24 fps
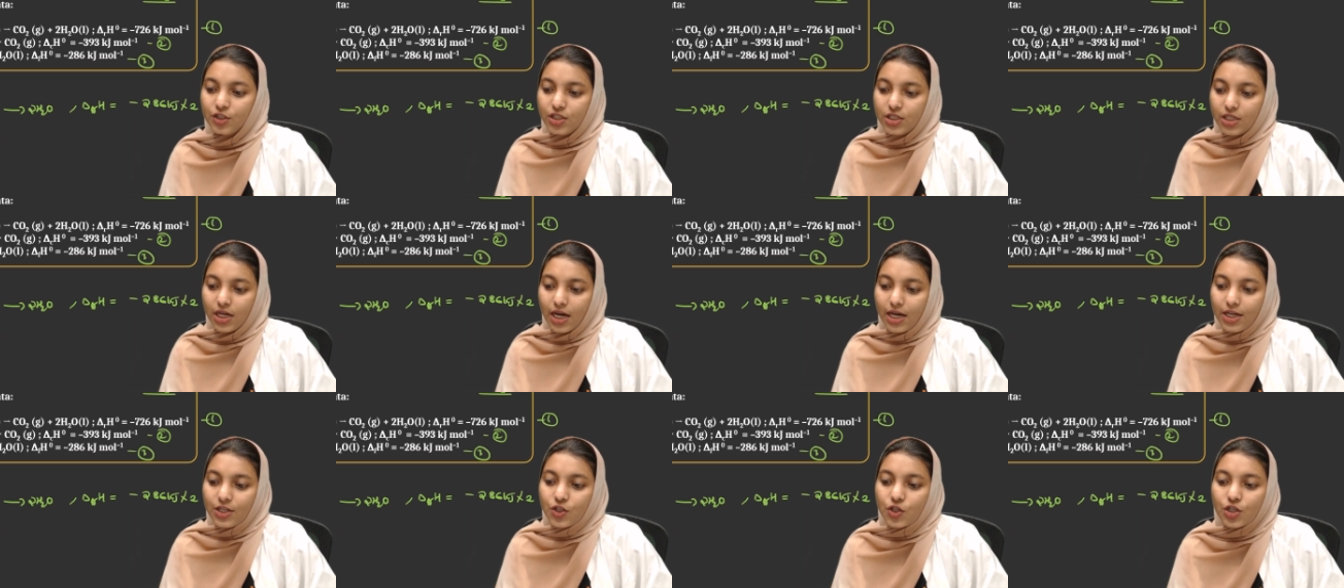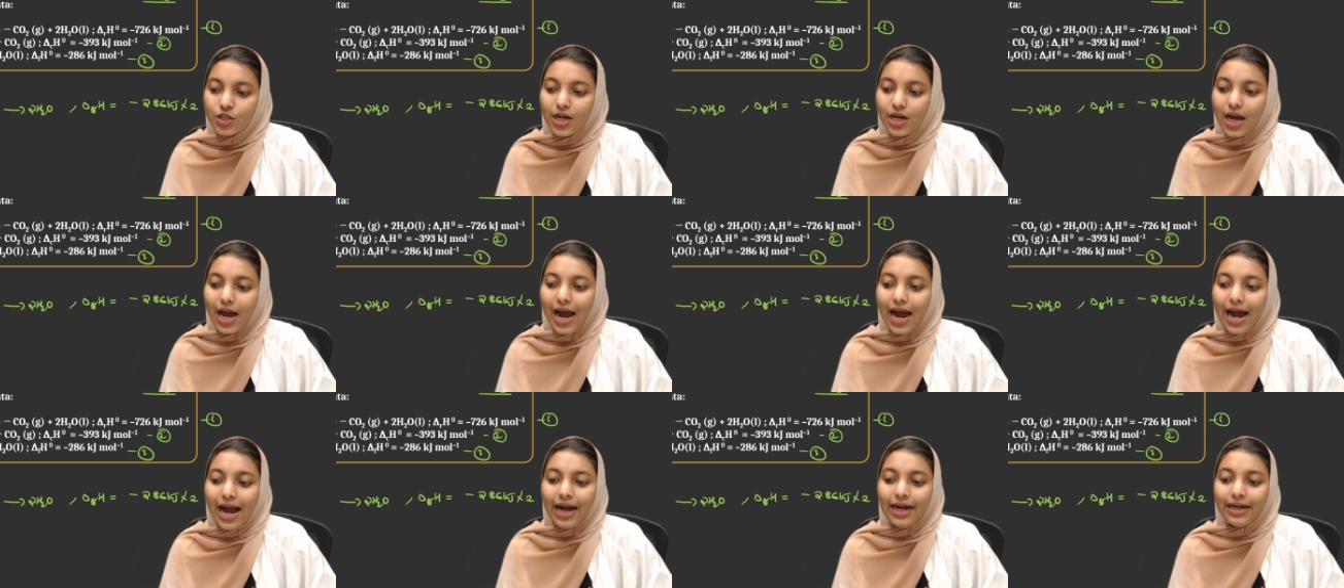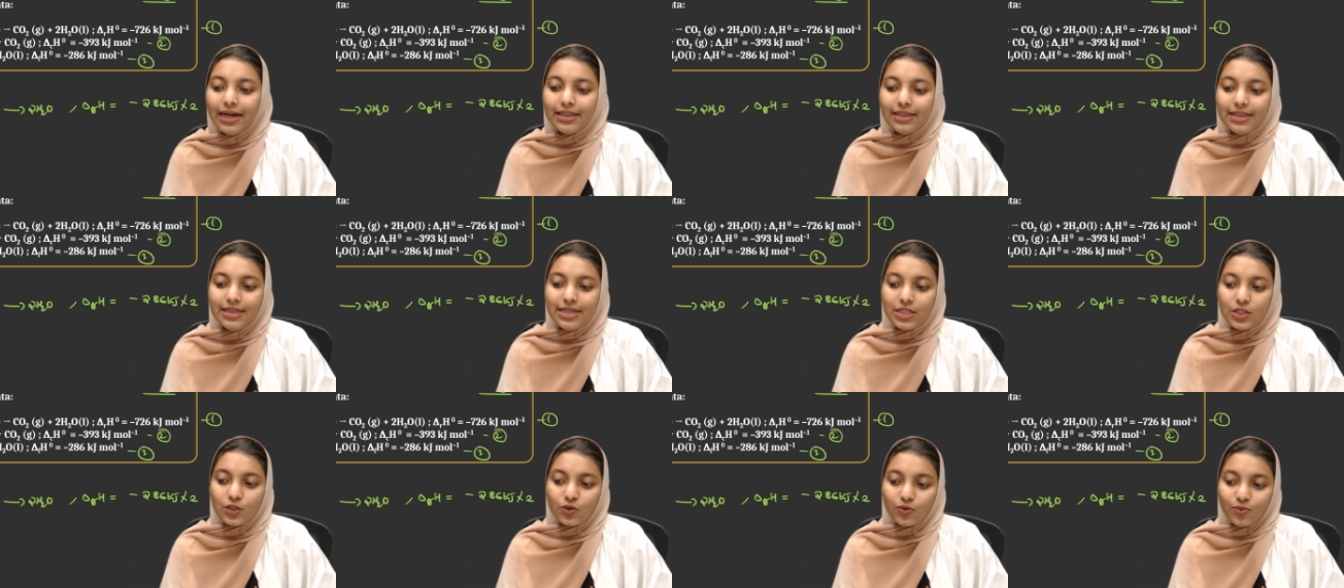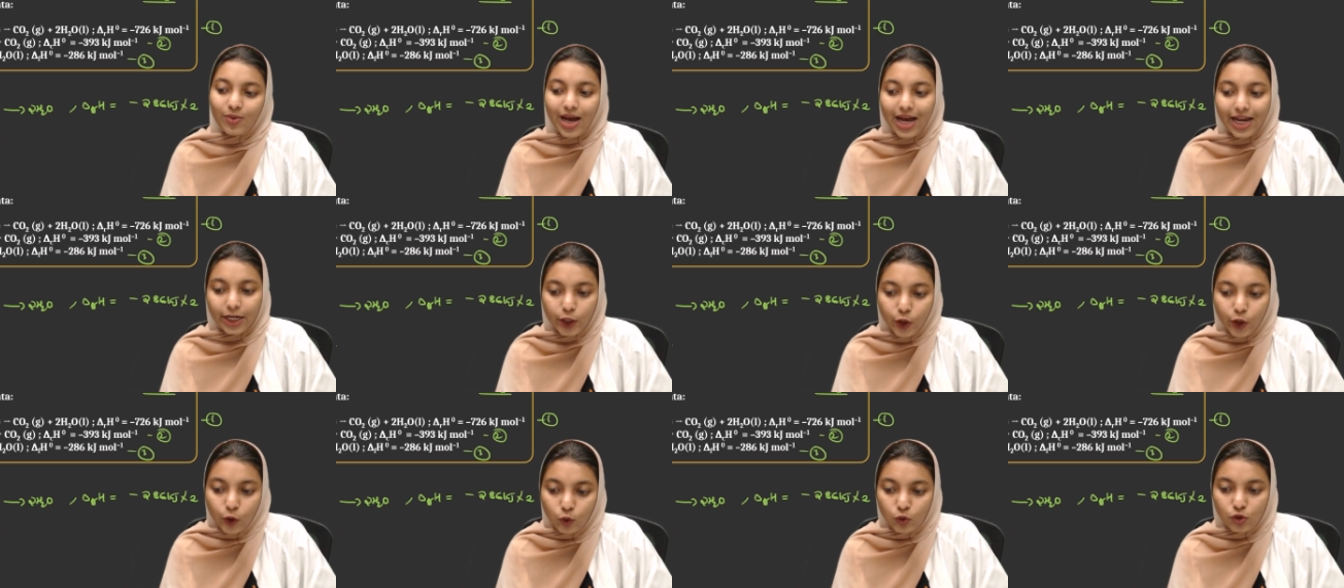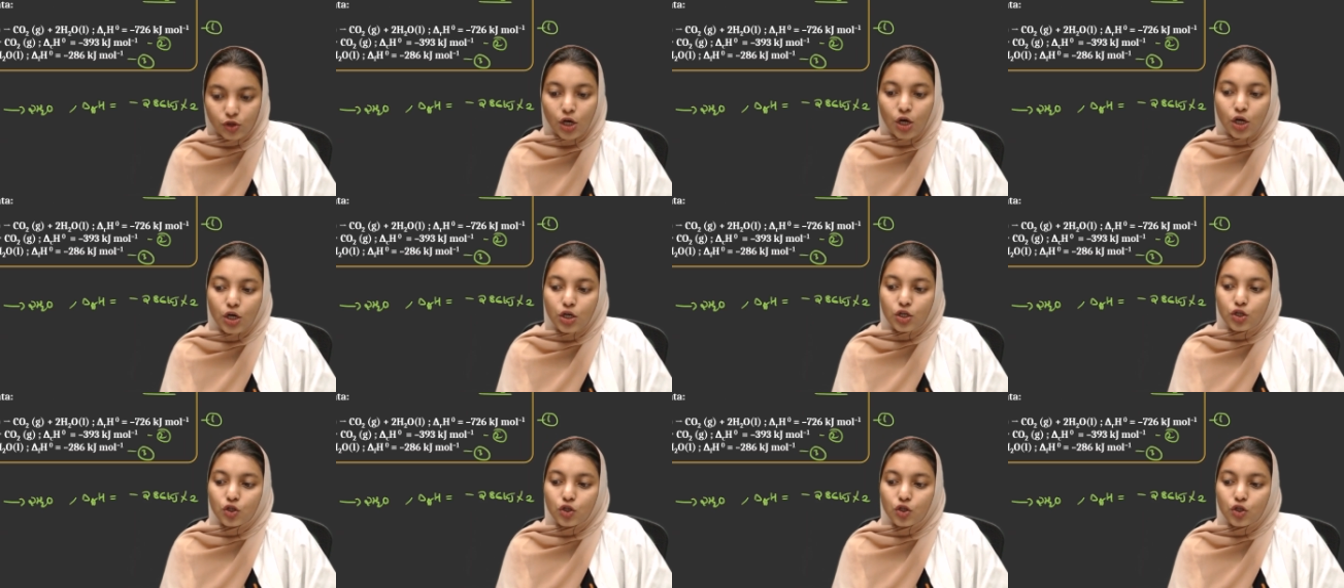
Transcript: Just add these values.